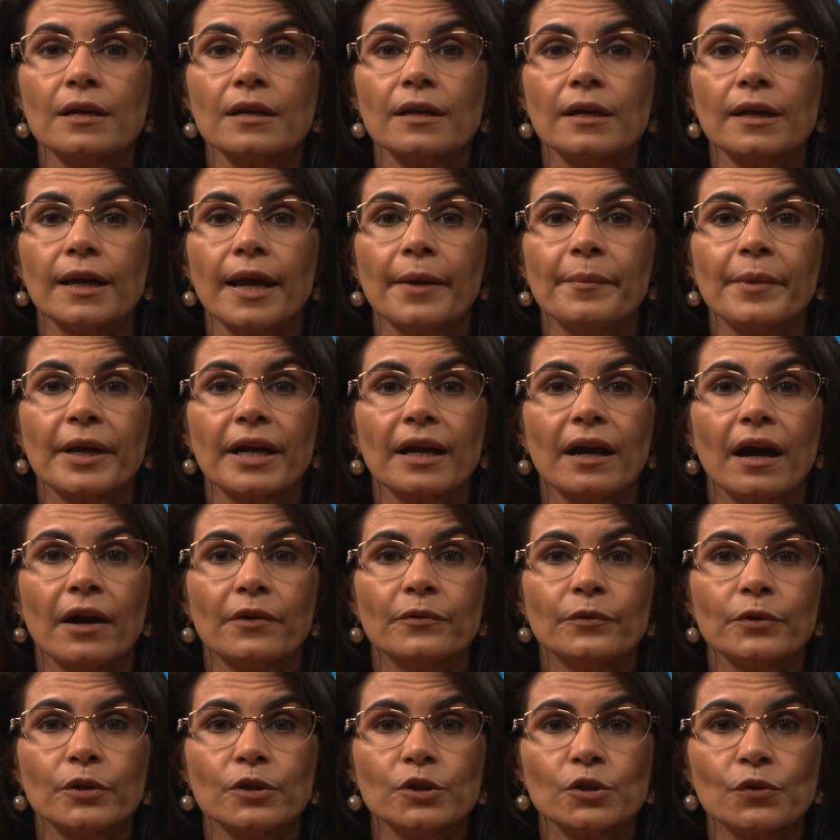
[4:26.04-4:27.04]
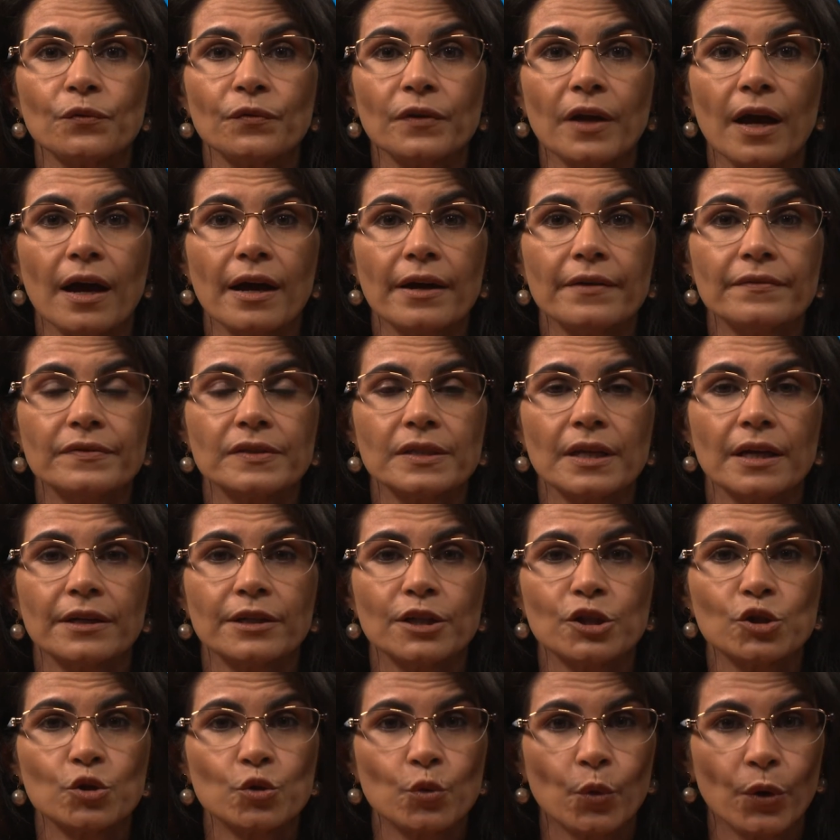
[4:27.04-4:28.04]
claiming hundreds of lives and
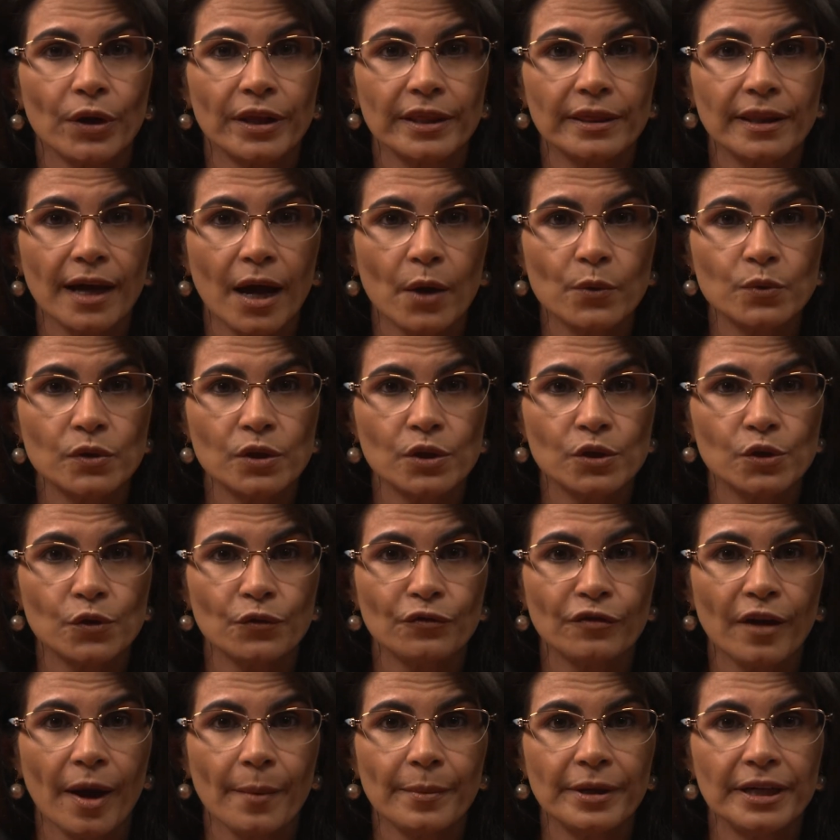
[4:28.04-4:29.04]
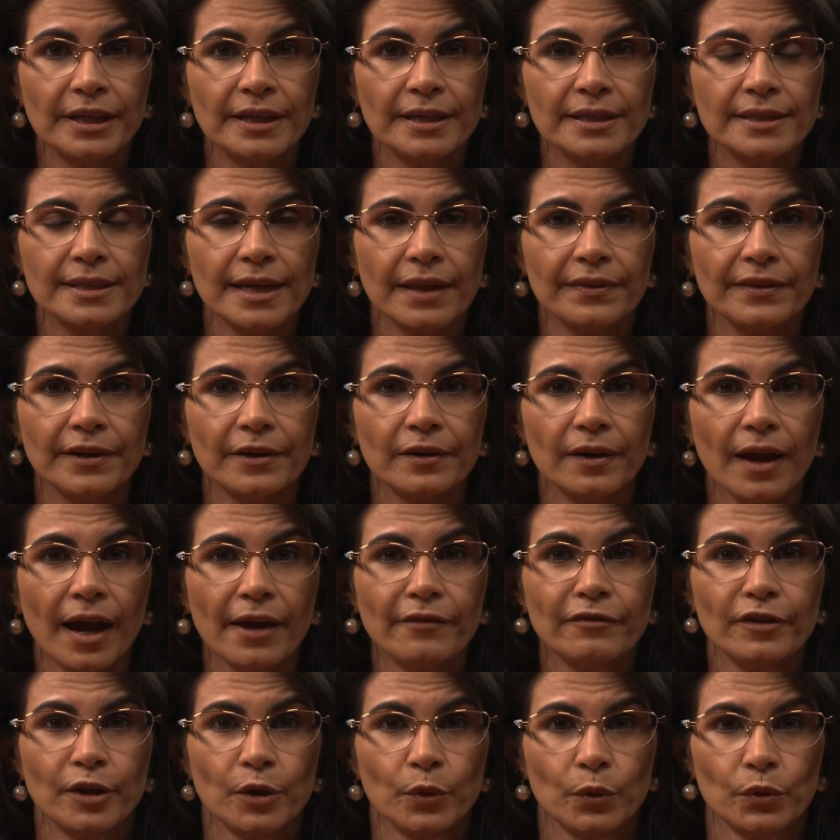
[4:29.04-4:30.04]
destroying thousands of families and their
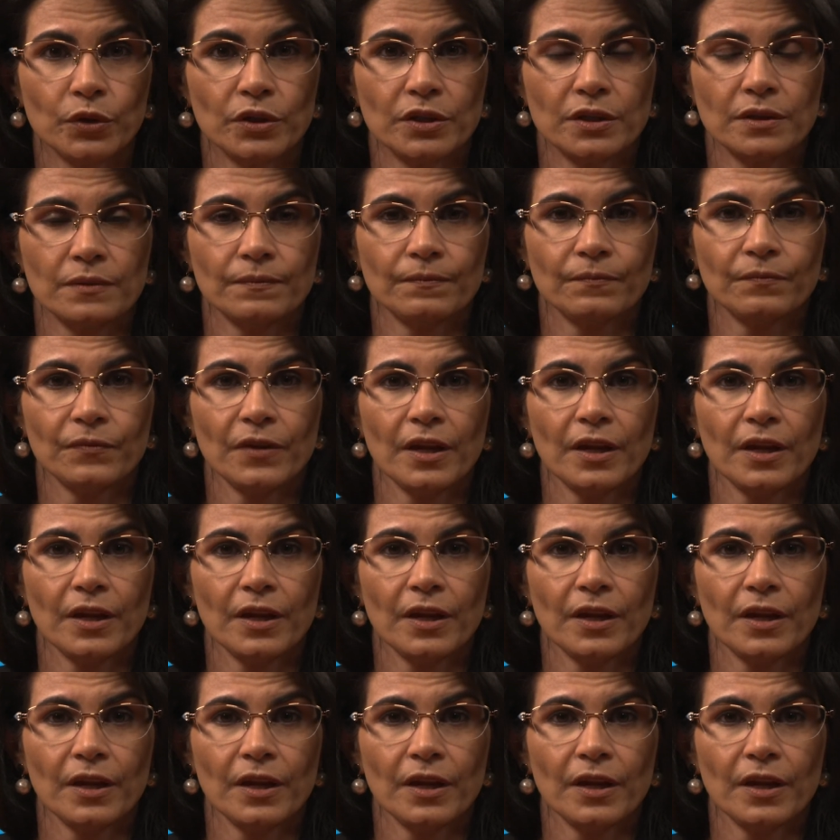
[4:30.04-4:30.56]
livelihoods,